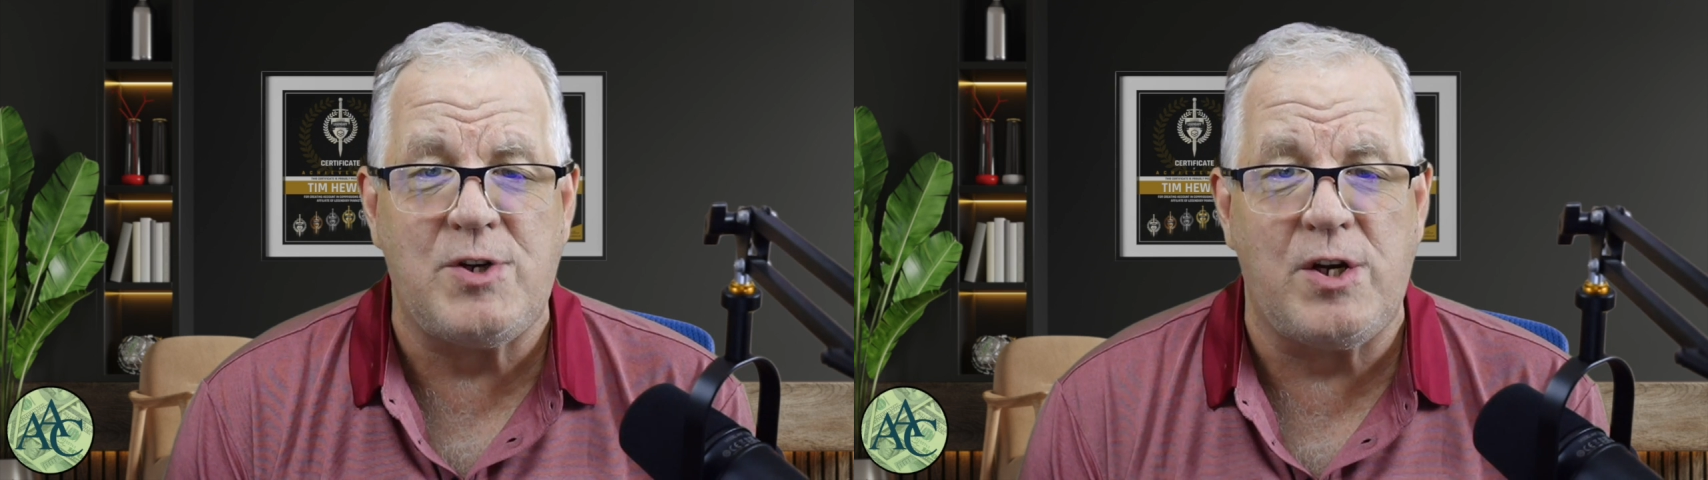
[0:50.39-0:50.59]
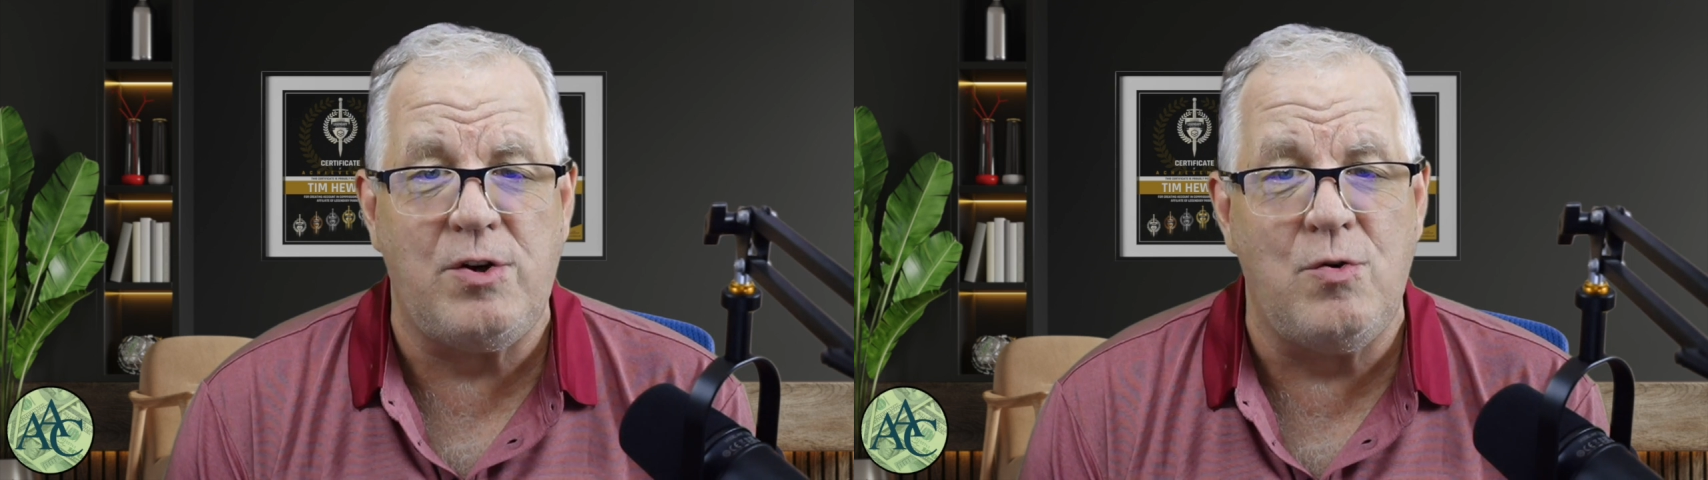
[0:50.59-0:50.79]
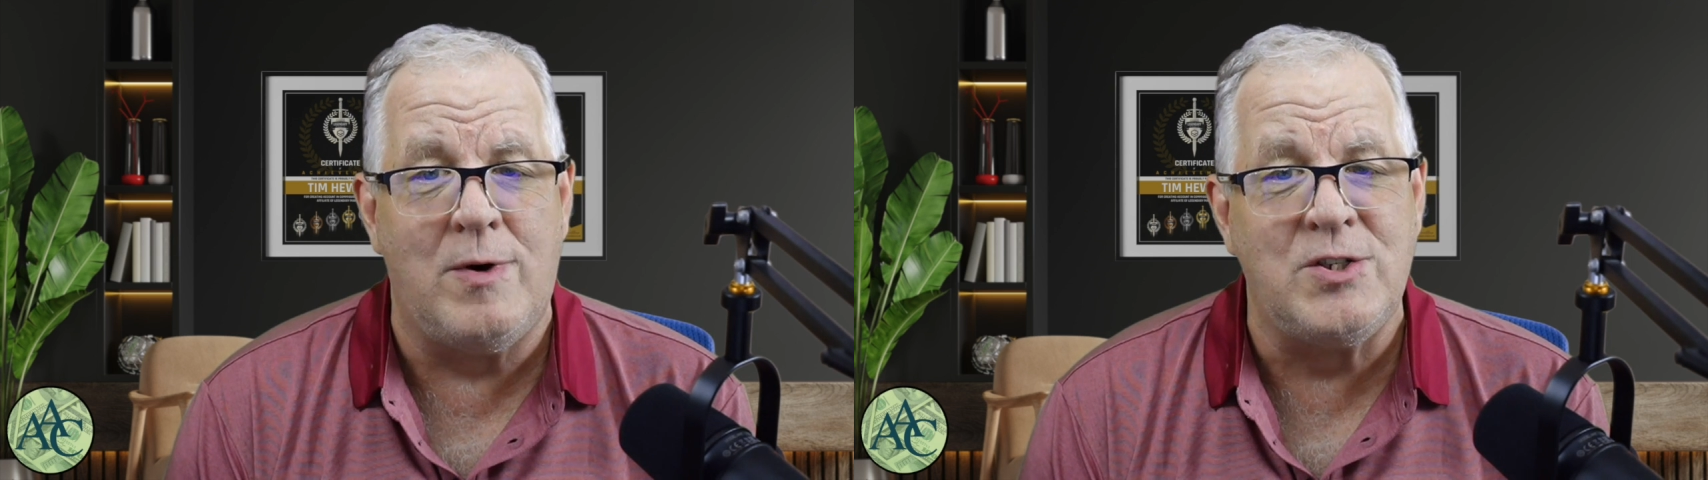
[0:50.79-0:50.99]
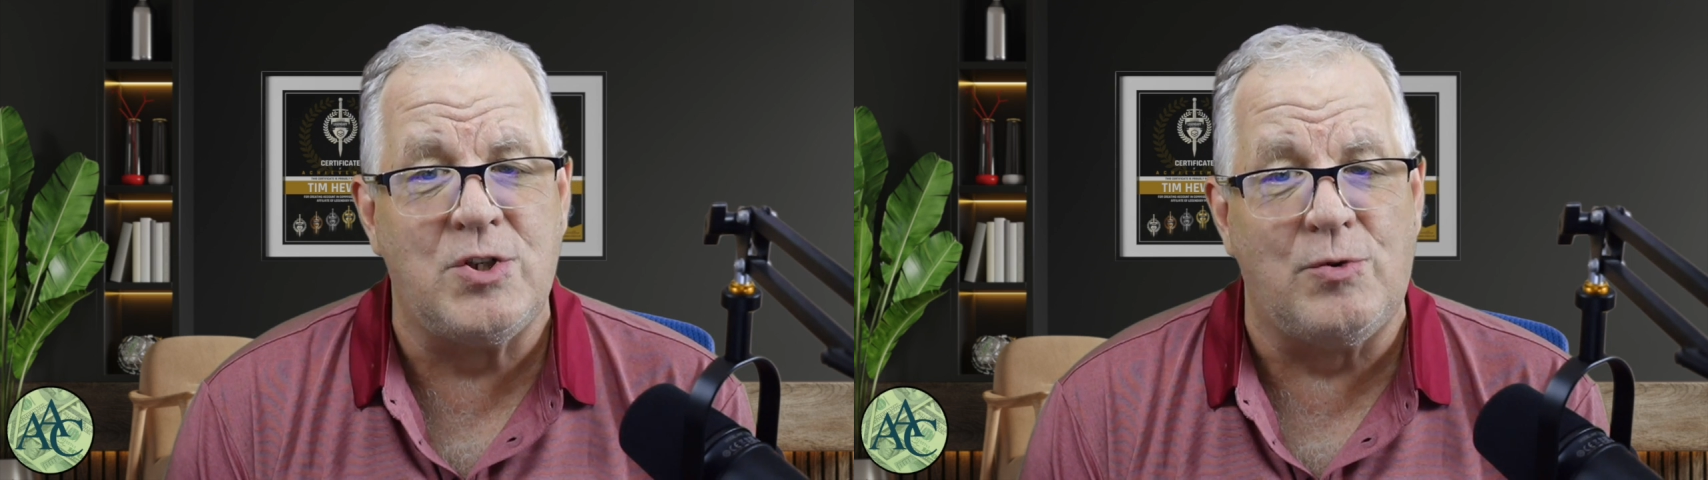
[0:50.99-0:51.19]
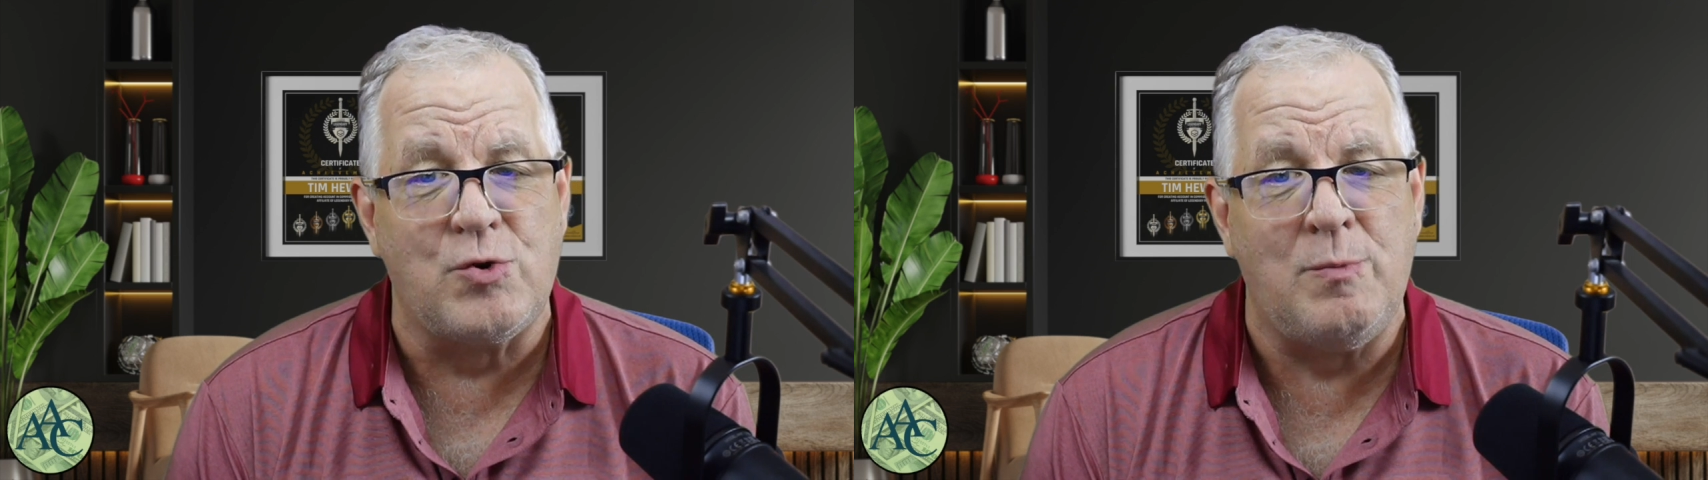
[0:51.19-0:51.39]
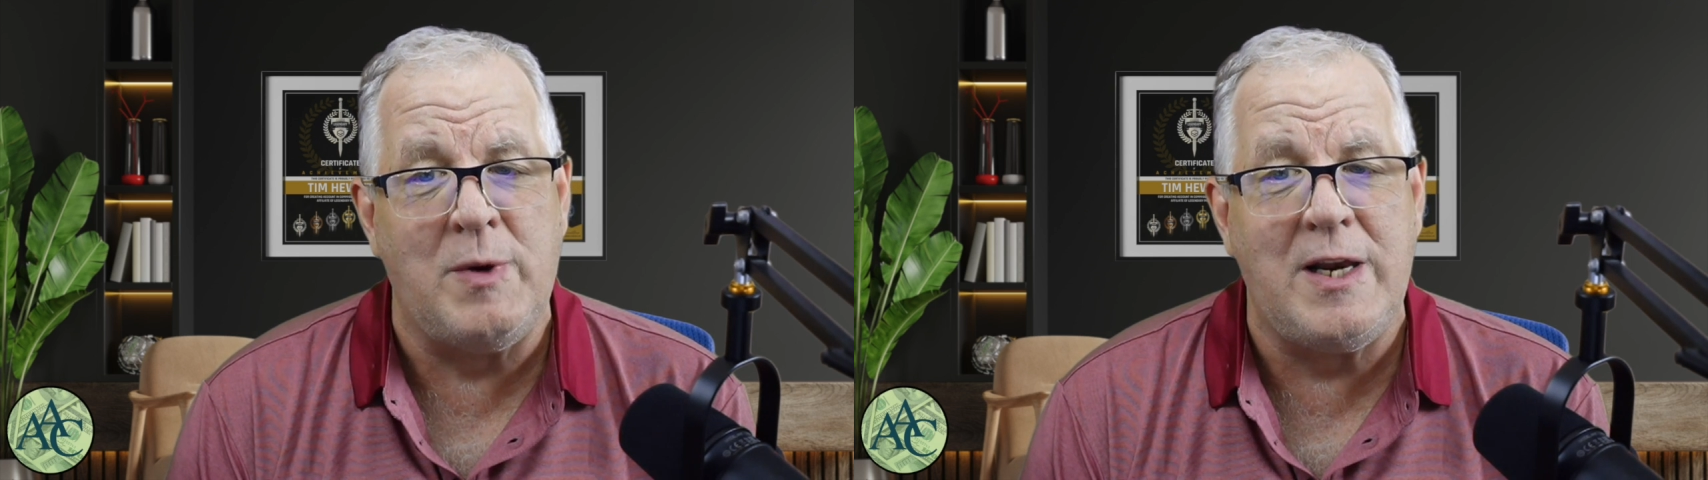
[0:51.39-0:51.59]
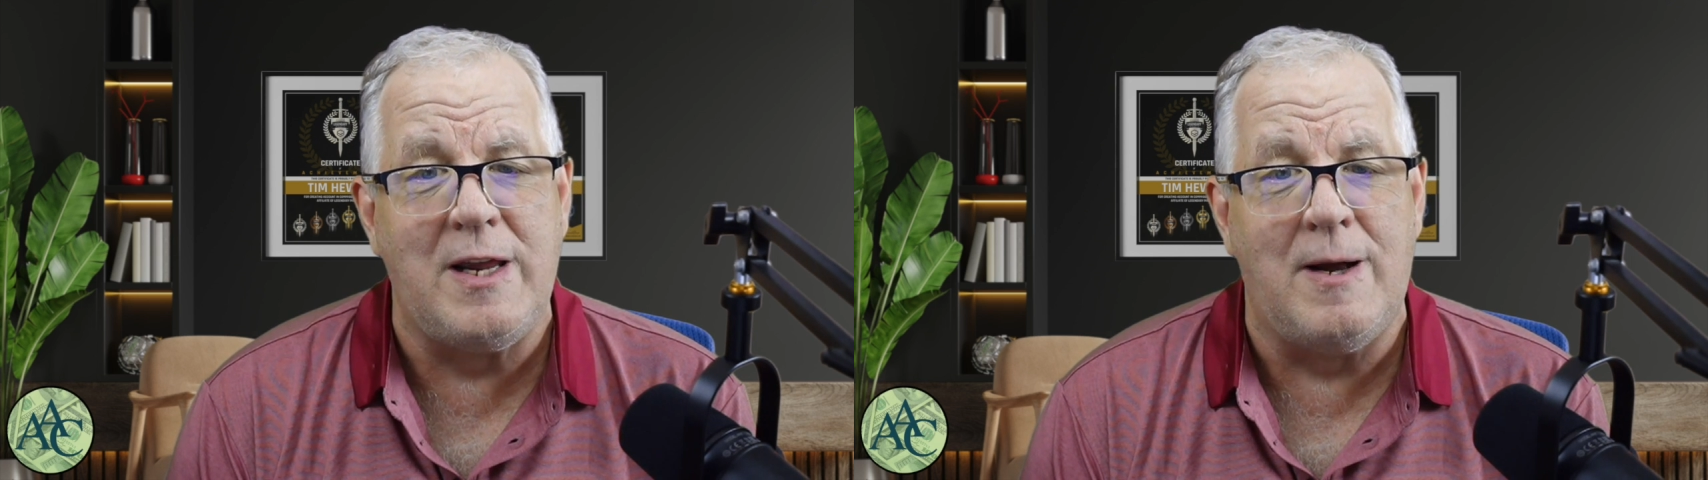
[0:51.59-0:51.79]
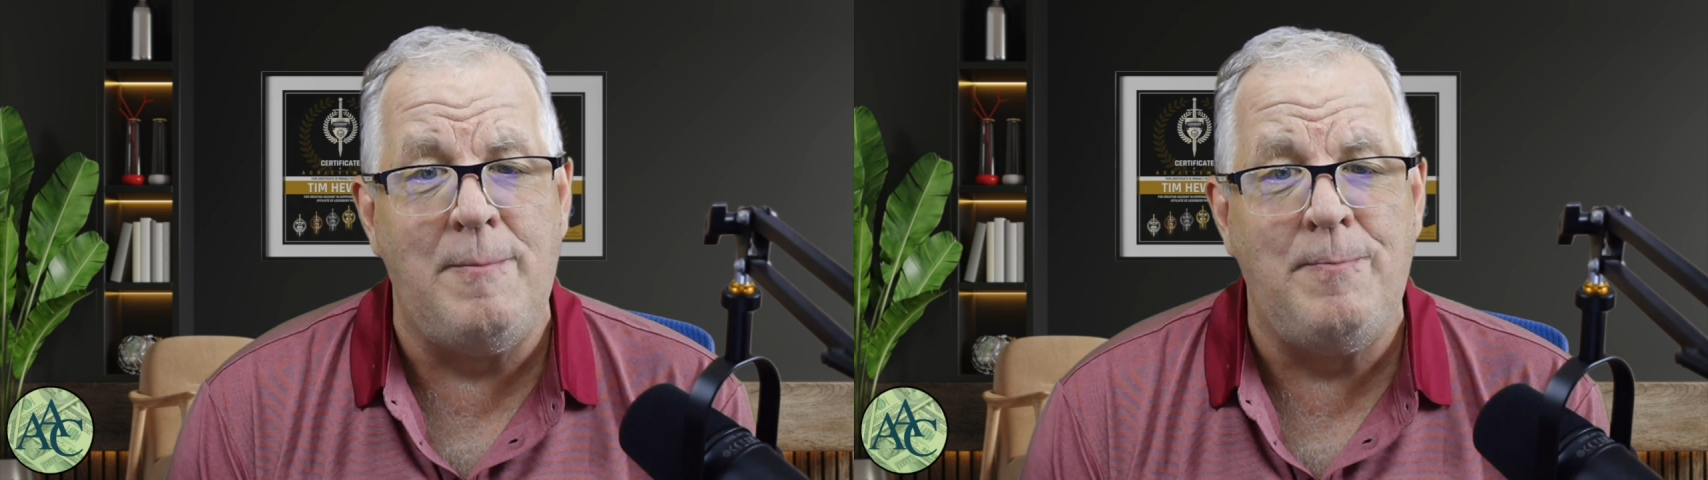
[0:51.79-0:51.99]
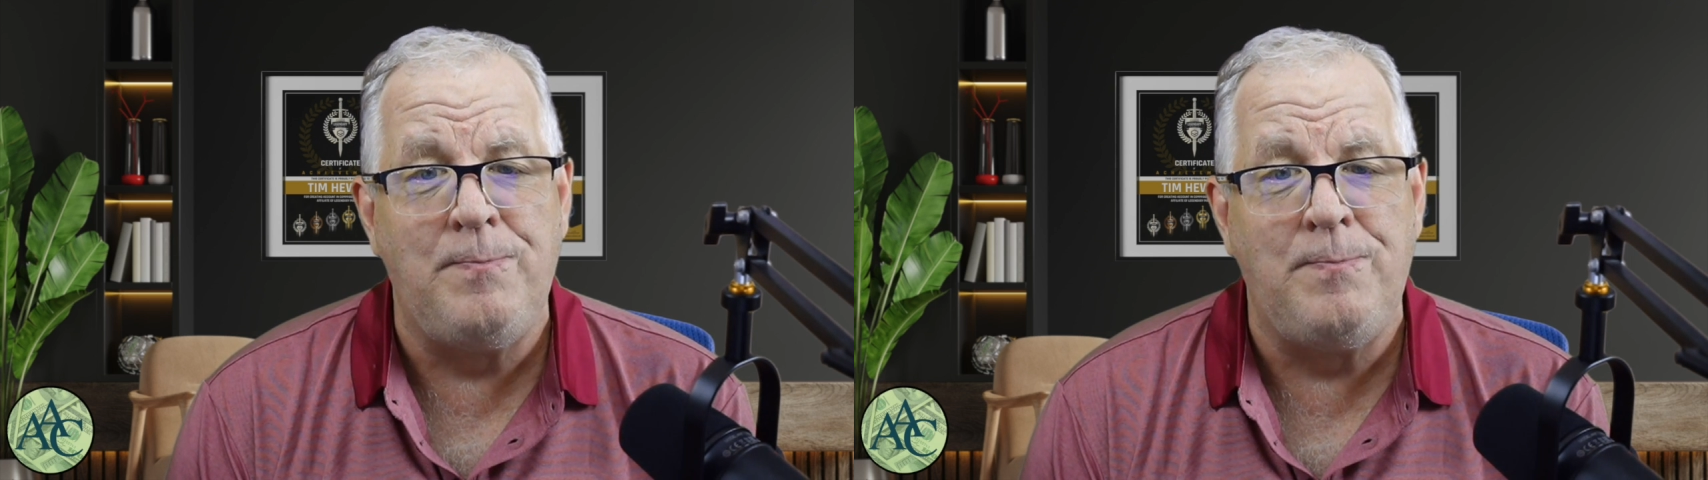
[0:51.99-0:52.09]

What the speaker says: to you on social media,